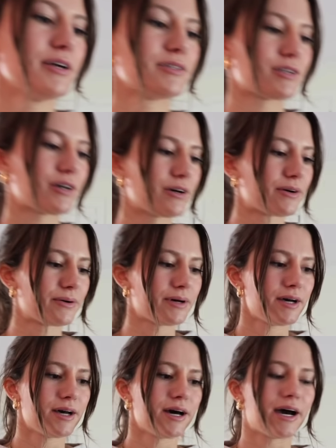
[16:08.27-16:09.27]
So
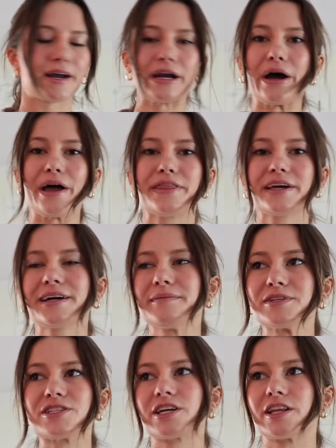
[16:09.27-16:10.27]
I don't know, I think
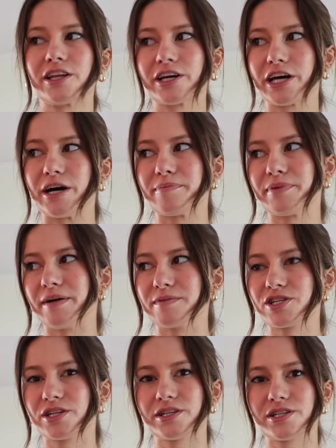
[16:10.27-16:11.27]
I'm just gonna look up. I'm
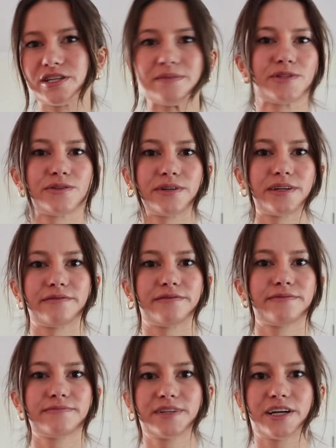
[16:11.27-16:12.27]
sure there's some sort of
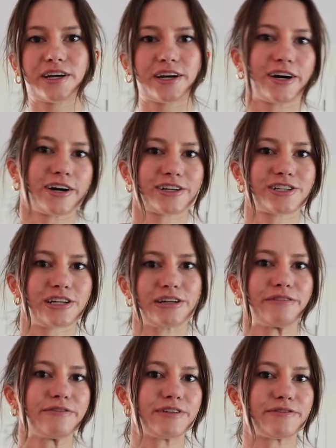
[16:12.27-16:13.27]
concoction
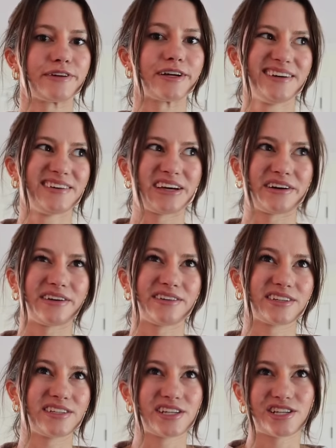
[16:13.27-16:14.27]
of different, I don't know,
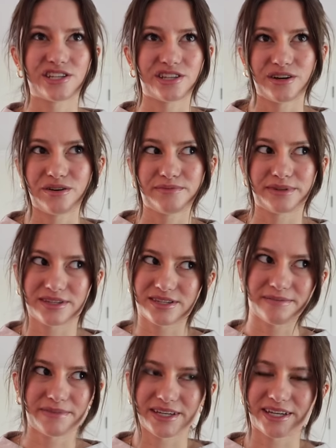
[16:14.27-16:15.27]
like dish soap and
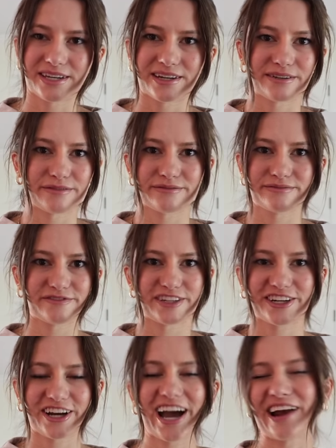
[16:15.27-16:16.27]
something or
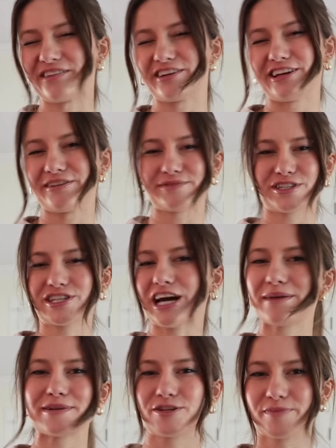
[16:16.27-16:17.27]
vinegar, I don't really know. There's
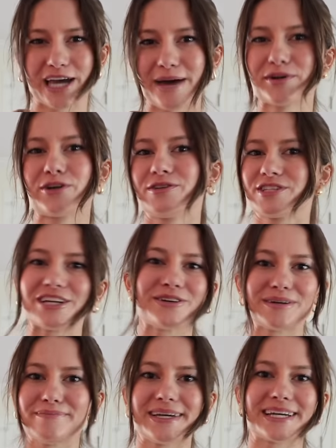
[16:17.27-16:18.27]
gotta be some chemicals that you
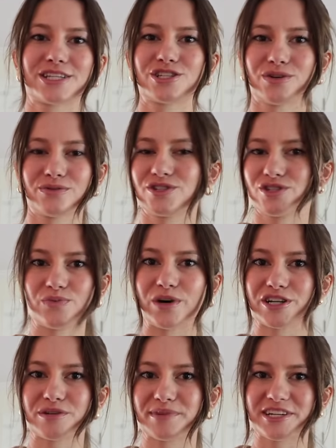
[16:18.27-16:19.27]
can mix to just
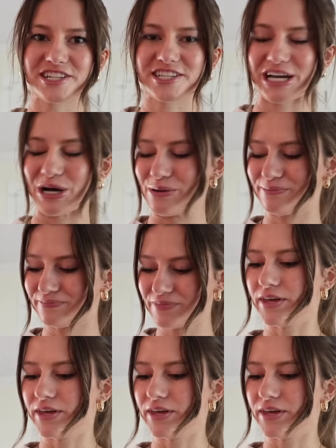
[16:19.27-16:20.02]
wash your brushes at home. And